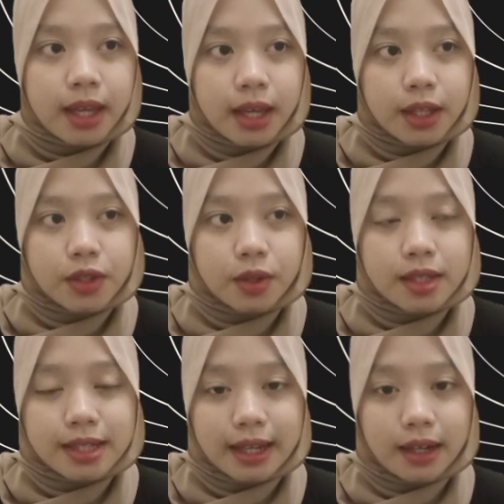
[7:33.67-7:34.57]
It should
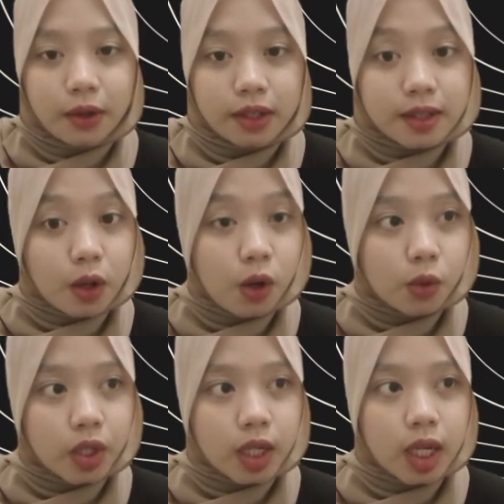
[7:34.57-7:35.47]
stand on its
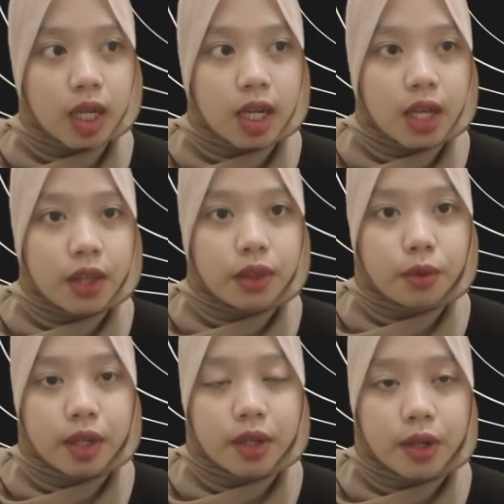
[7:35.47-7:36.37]
own. The
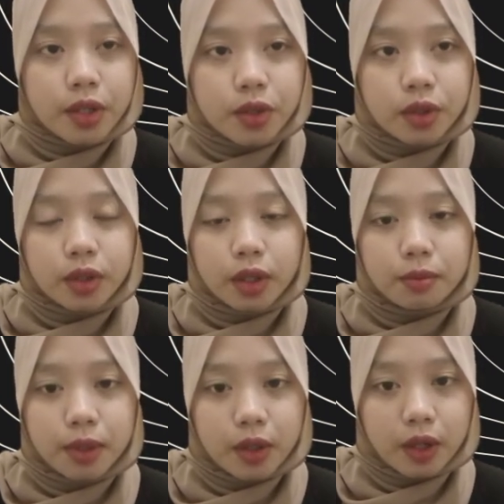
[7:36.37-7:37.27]
reader should not
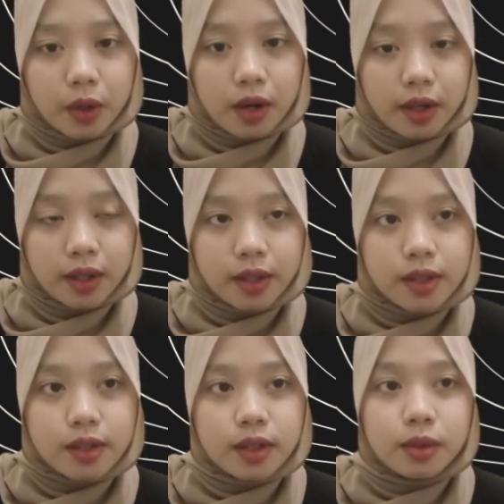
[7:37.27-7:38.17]
be required
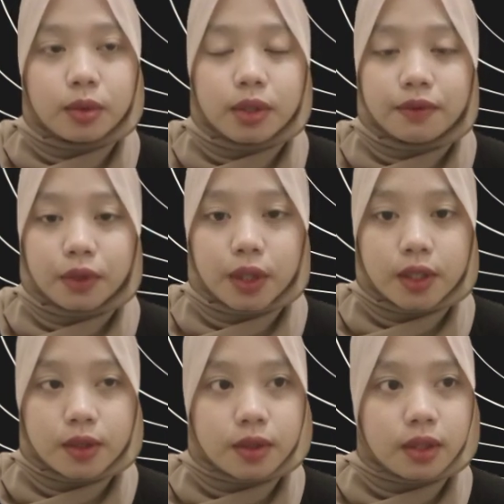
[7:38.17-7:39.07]
to refer
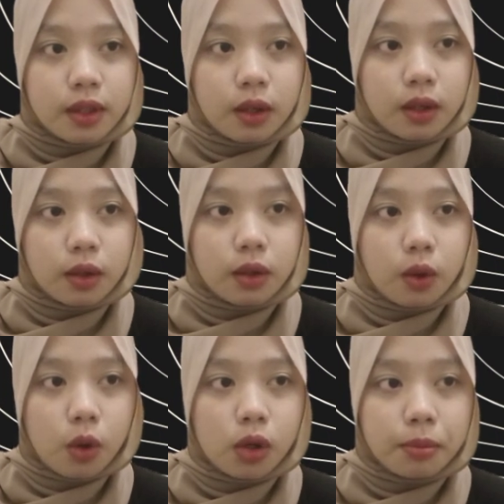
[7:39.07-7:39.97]
to the
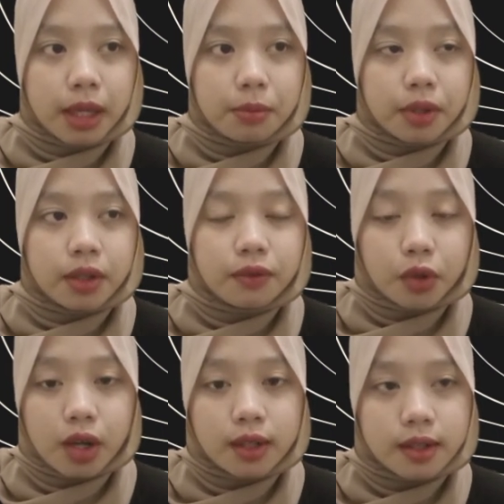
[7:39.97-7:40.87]
whole paper
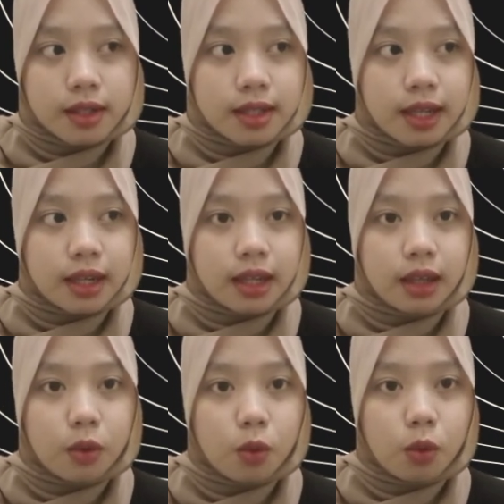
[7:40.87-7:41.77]
for
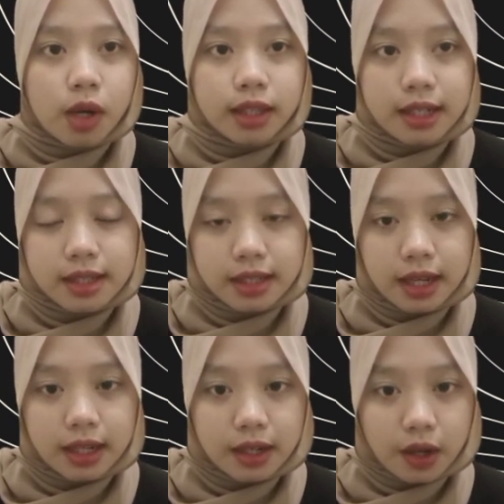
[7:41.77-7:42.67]
understanding what it
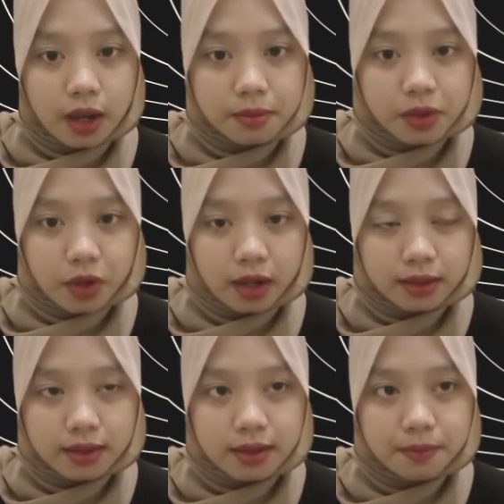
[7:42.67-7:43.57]
said in an abstract.